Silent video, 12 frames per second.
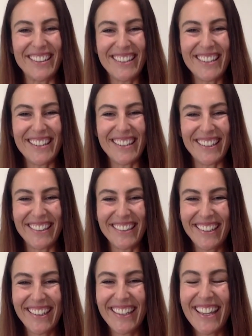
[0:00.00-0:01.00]
So
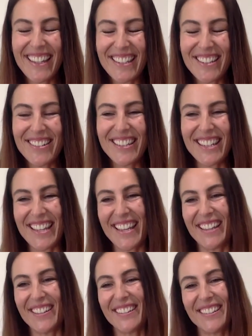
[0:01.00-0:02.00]
yeah. it's good one to the,
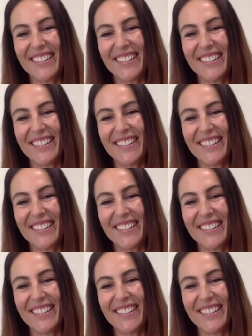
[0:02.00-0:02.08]
hear.